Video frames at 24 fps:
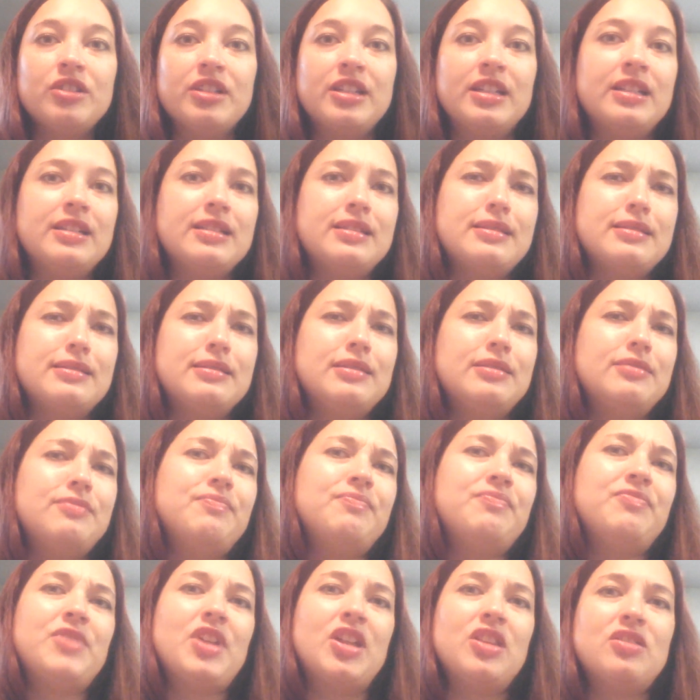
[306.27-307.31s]

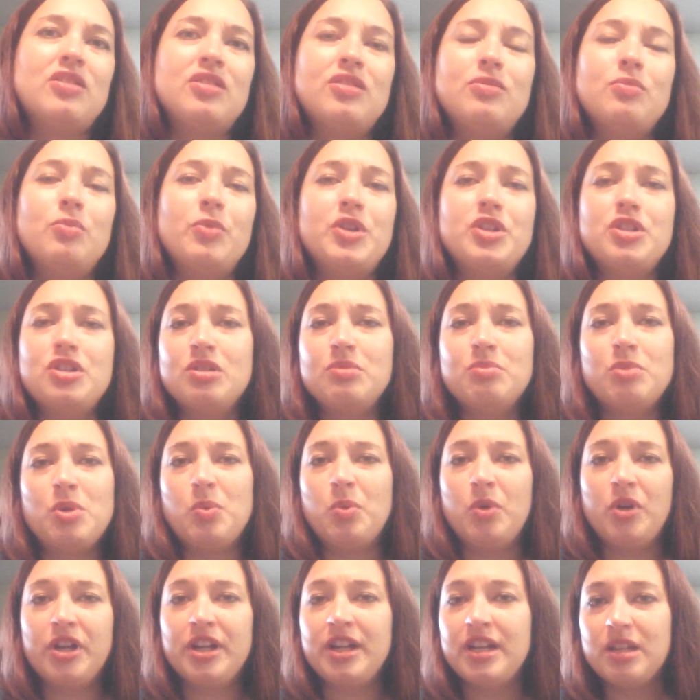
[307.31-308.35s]
that we shouldn't be
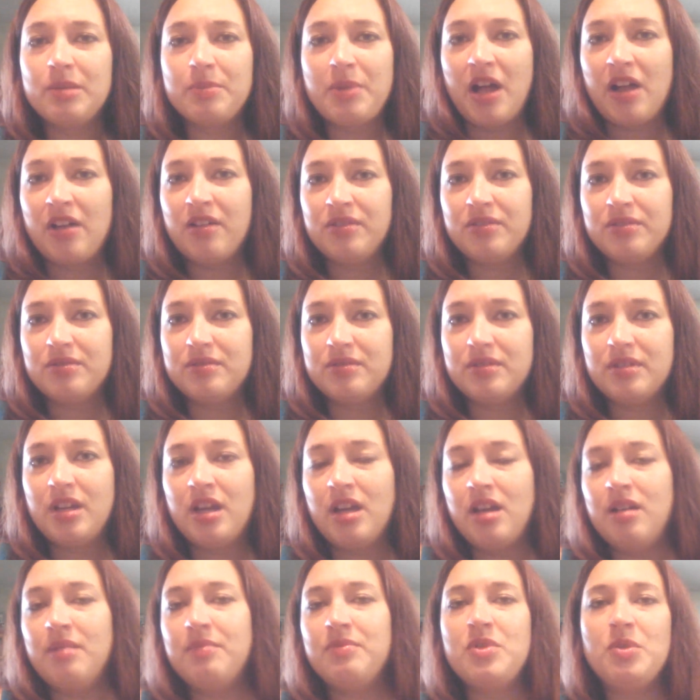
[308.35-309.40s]
worried about
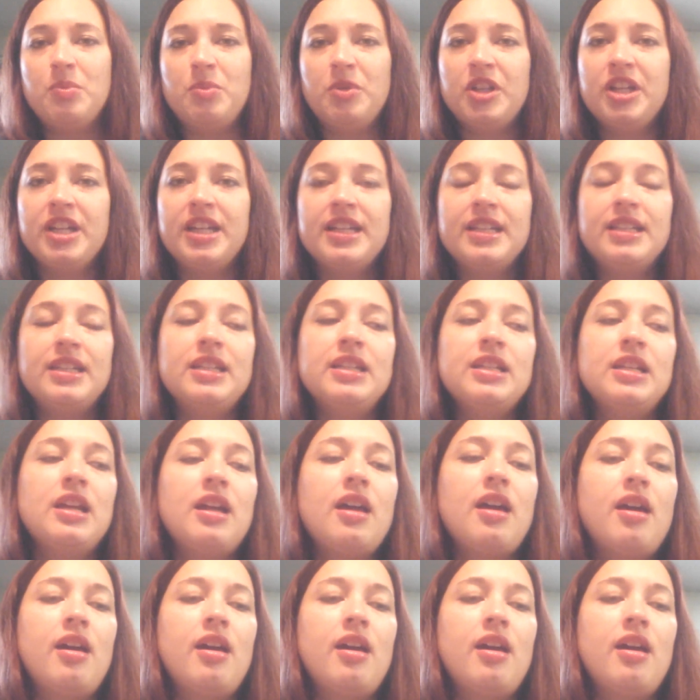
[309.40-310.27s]
the blood.